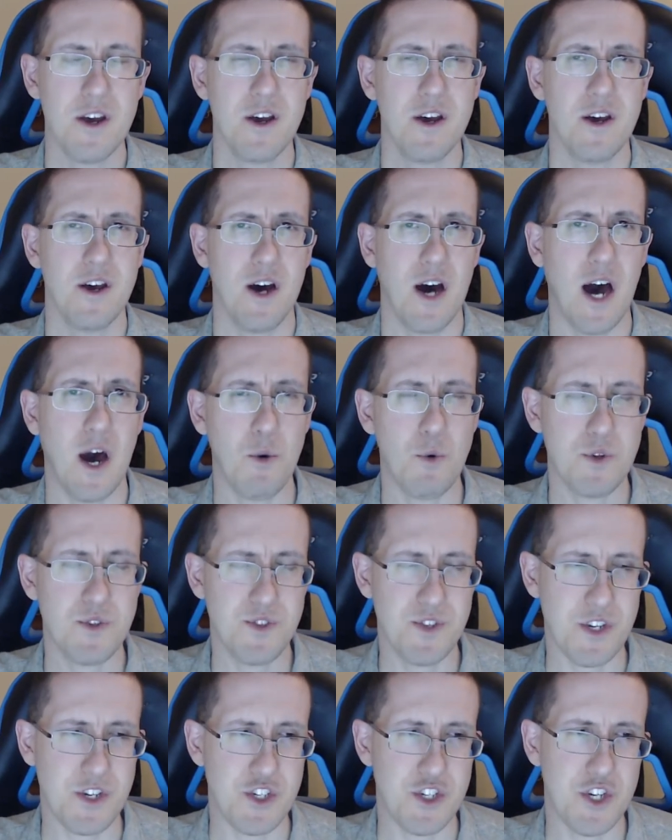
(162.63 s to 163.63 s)
I would
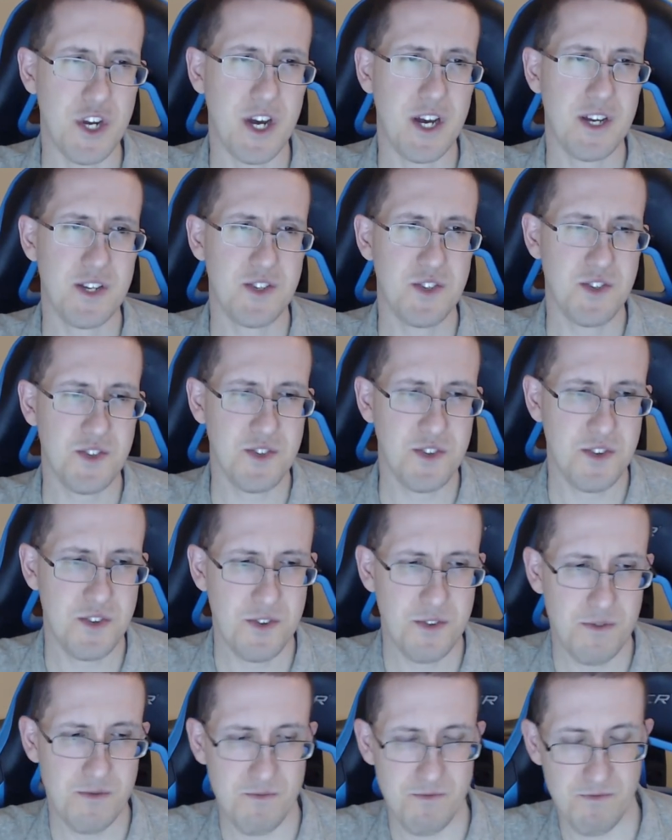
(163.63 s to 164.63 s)
suggest,
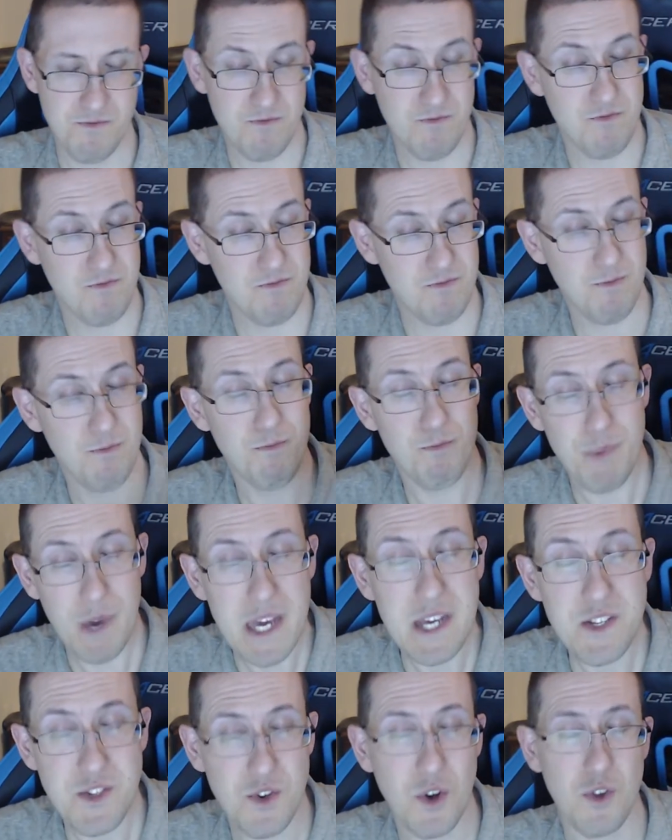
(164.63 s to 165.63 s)

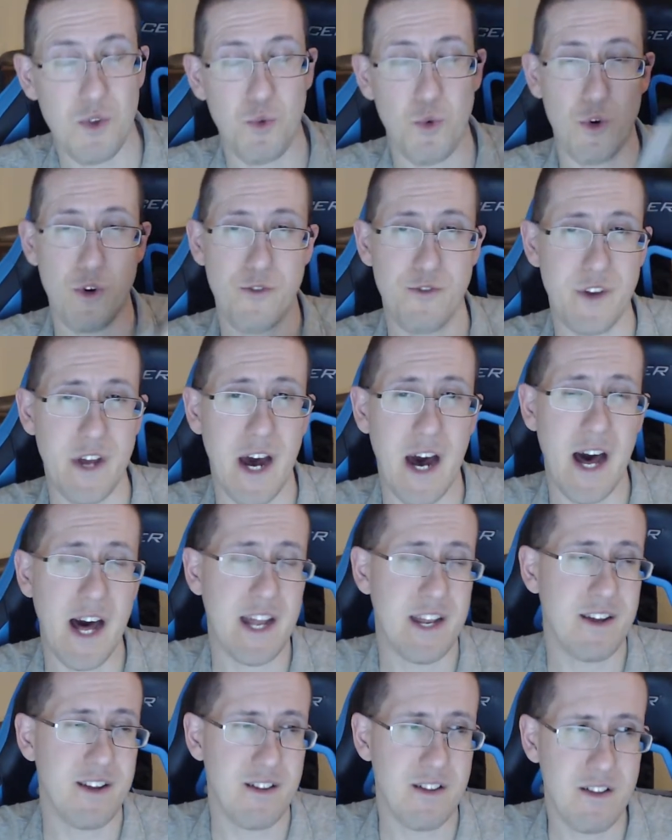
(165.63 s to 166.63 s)
based on the Word of
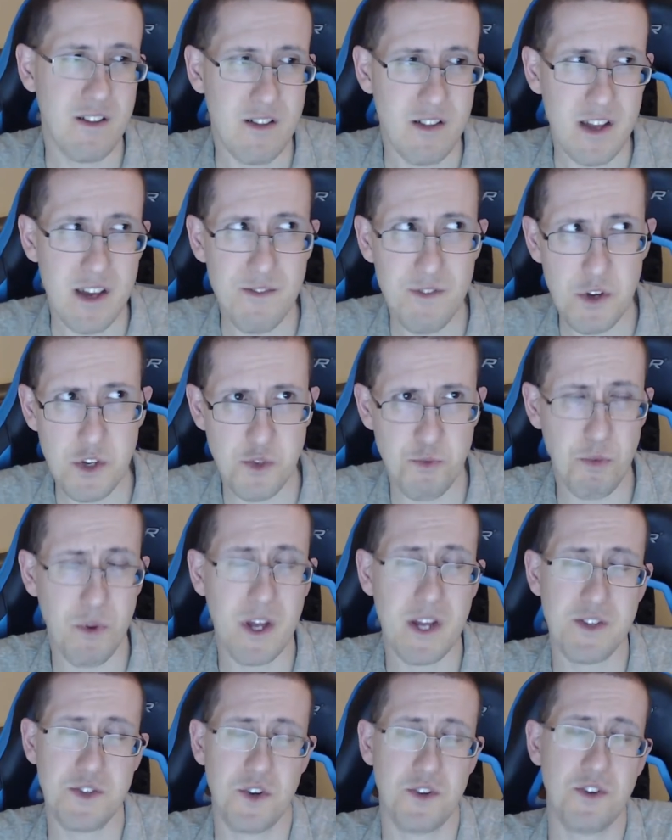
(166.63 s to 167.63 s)
God, leave those
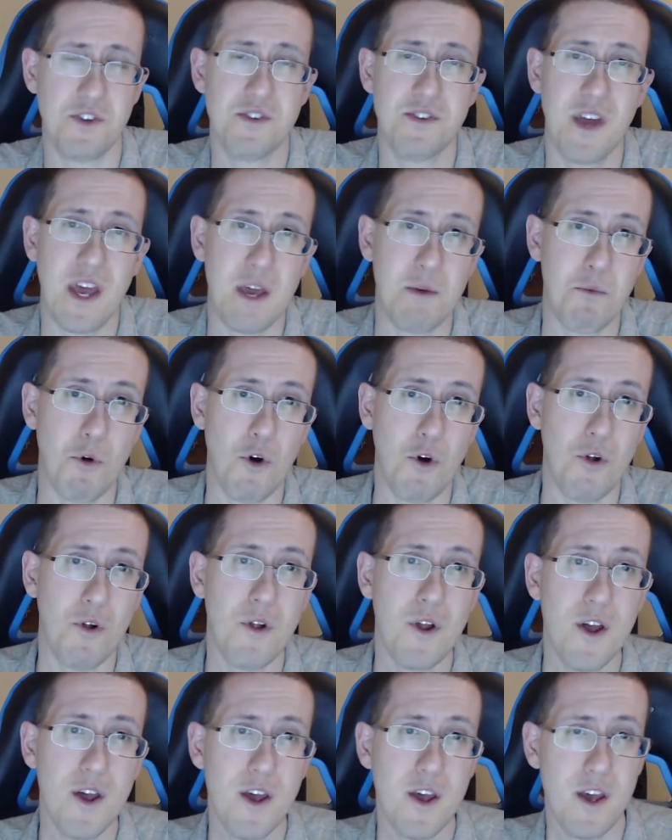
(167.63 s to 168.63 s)
plans on the table
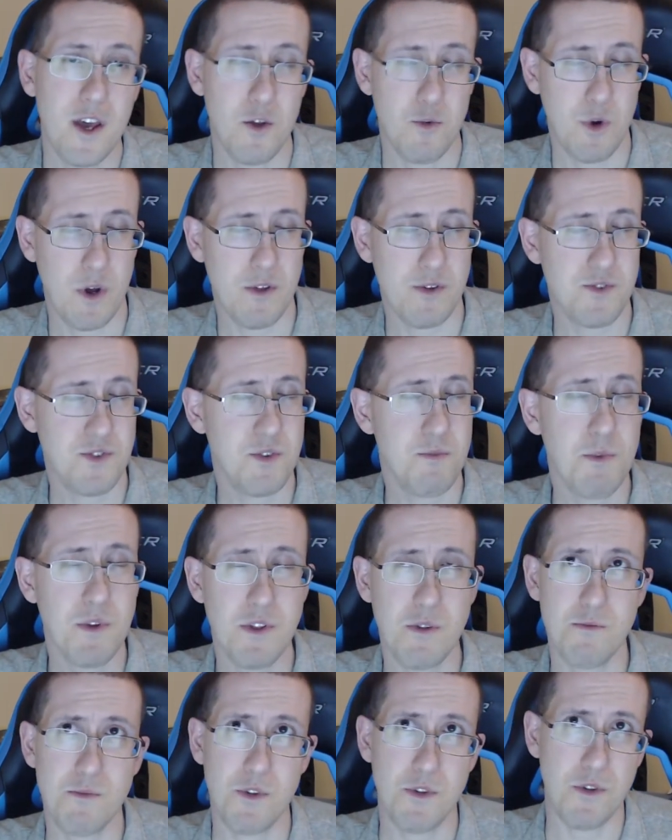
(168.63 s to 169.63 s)
and rather submit
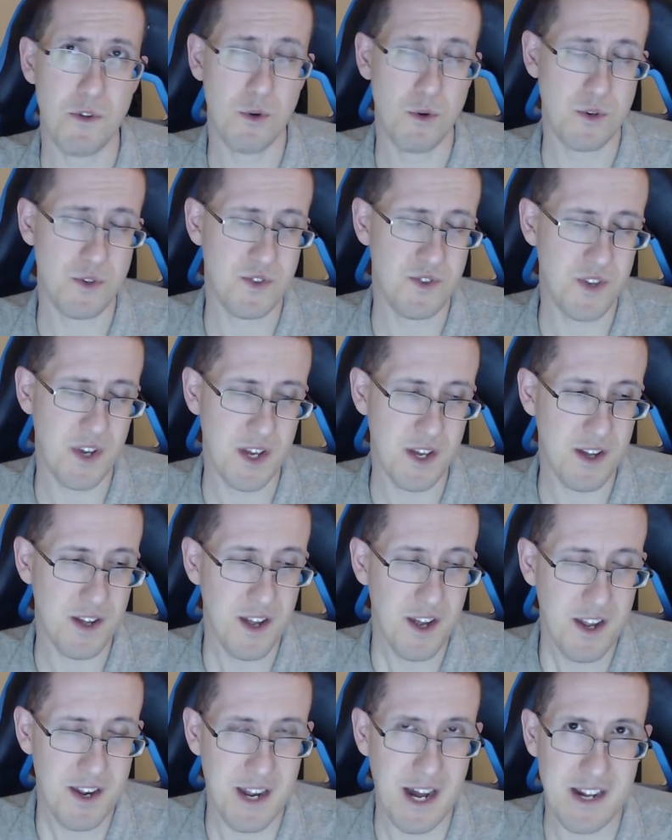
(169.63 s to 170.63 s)
them to the Lord and say,
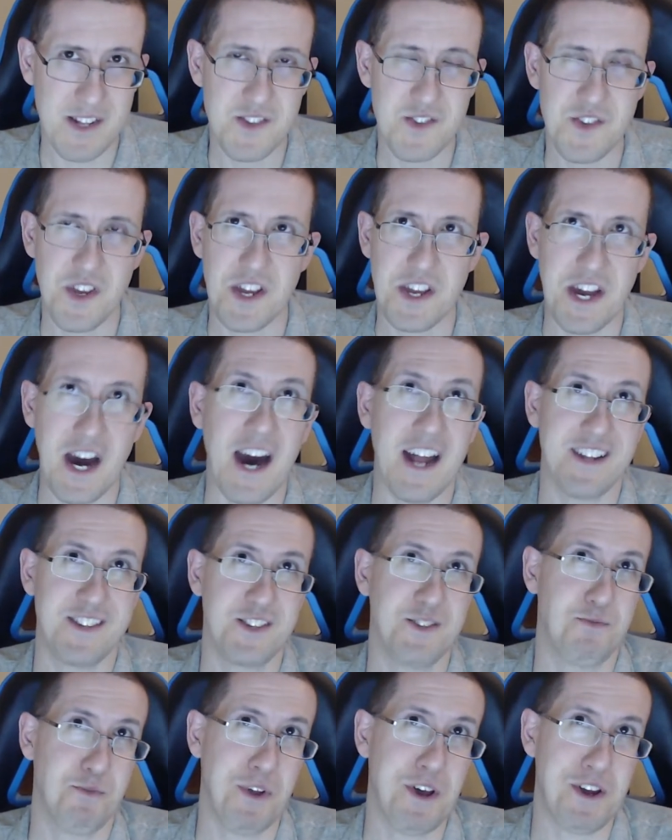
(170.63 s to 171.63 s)
not to say, God, is
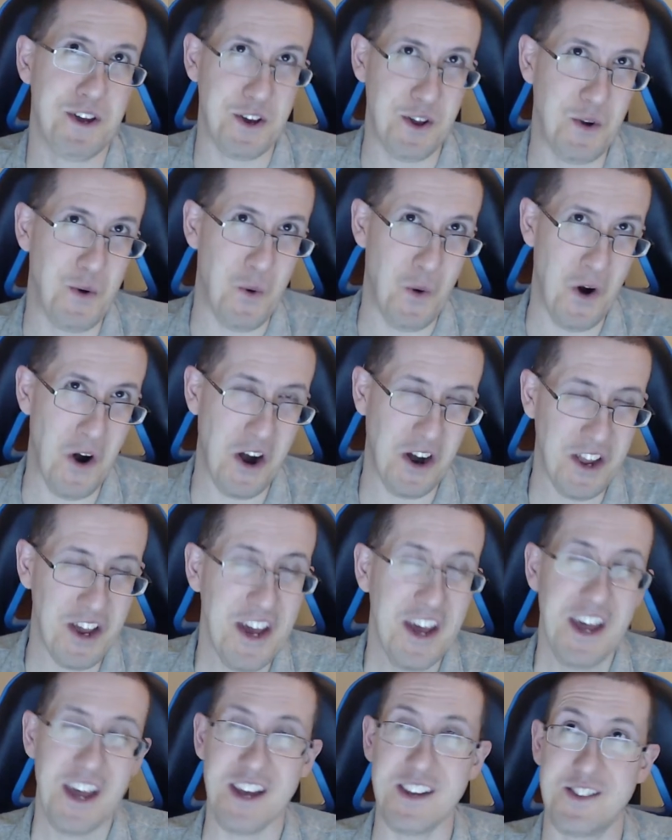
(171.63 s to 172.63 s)
this plan going to work?
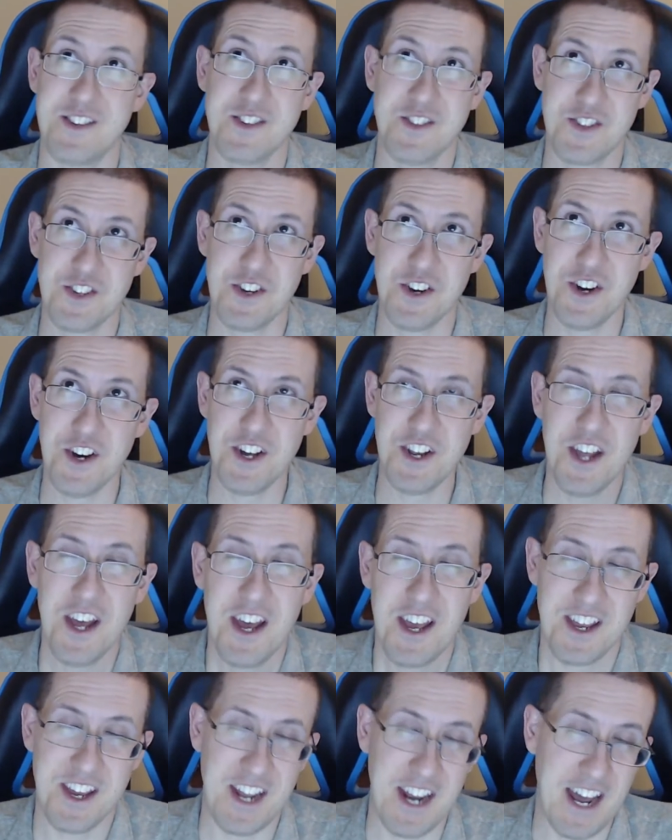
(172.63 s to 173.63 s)
Is this good?
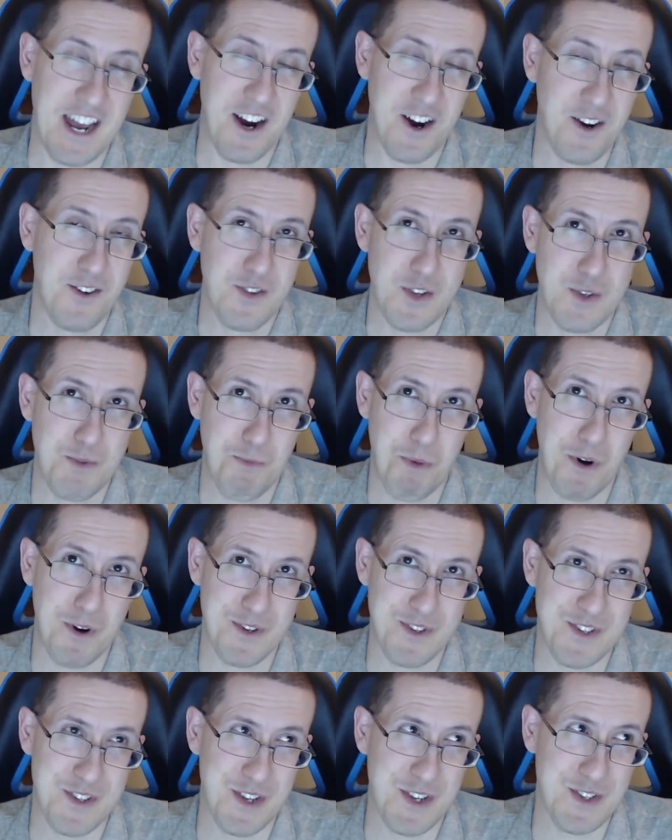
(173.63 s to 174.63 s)
Can I hurt this
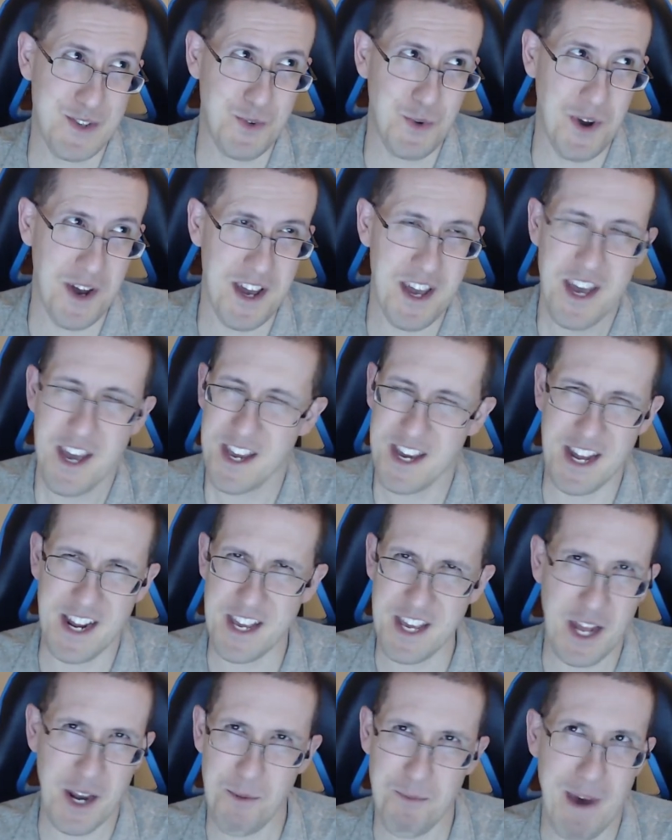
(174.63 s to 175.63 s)
person this way? Can I
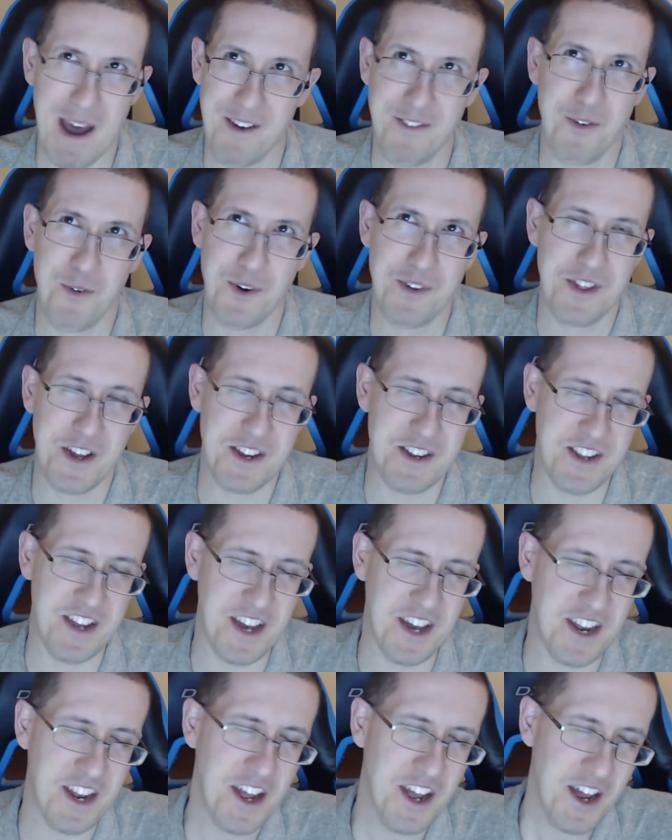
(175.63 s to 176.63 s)
get them back for what they
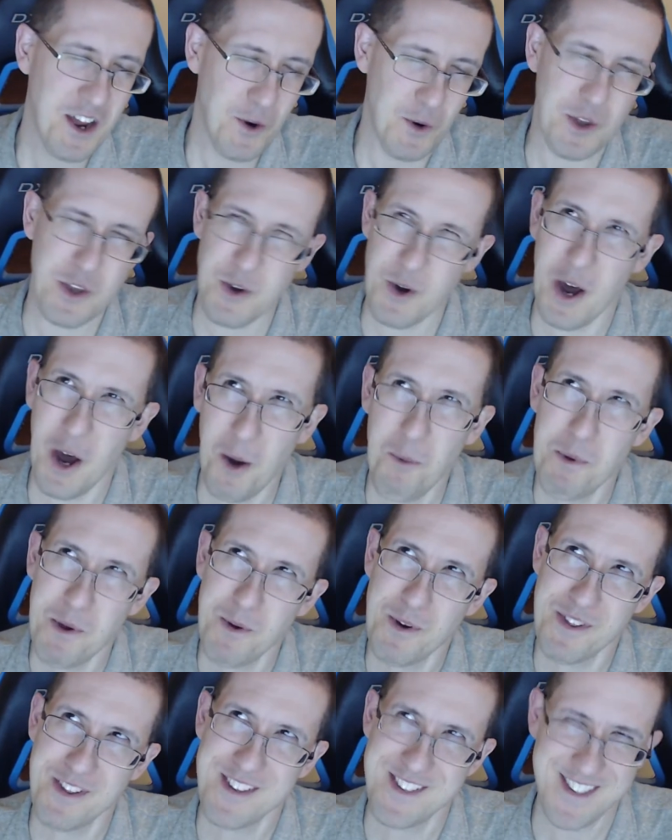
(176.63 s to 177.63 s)
did? Will you help me
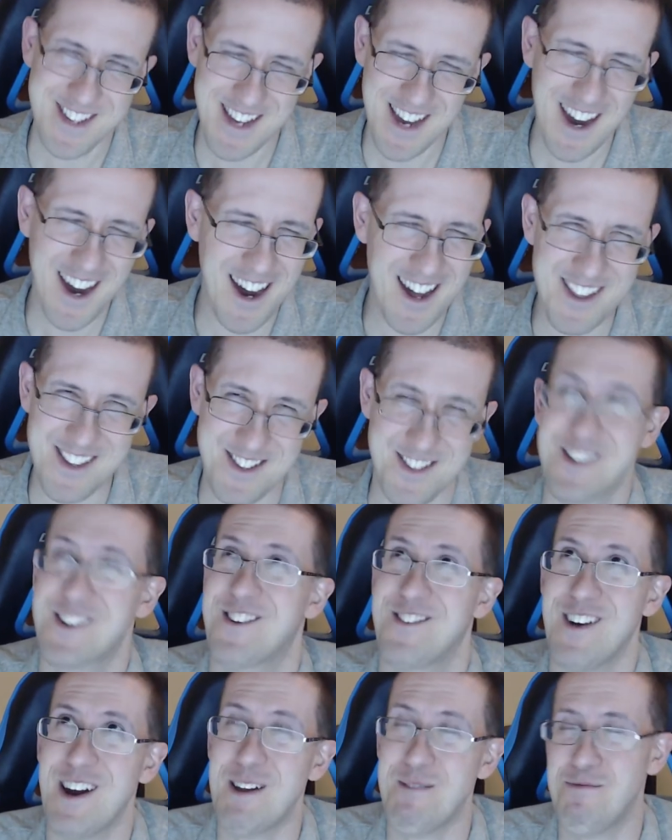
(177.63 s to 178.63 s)
with this, God? This is a
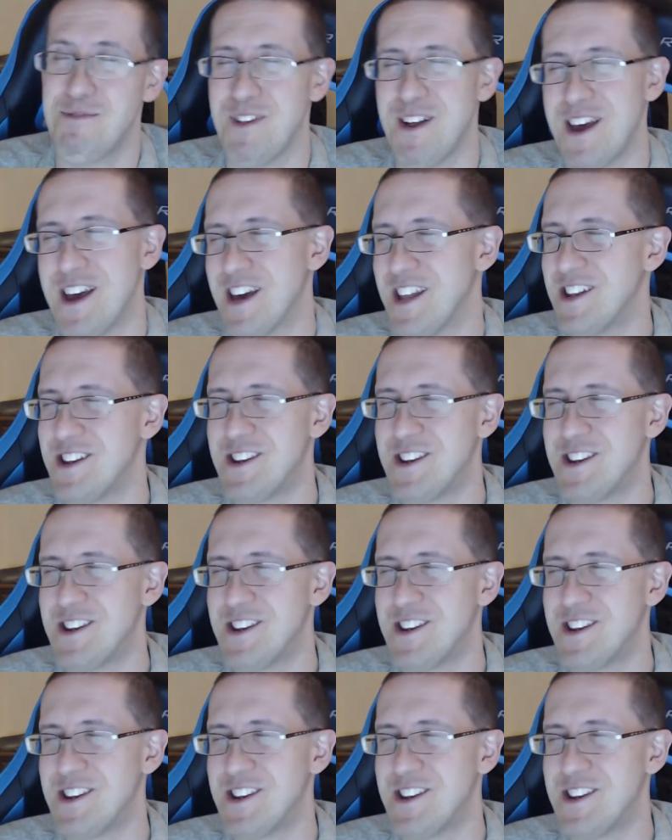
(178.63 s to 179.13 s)
great plan.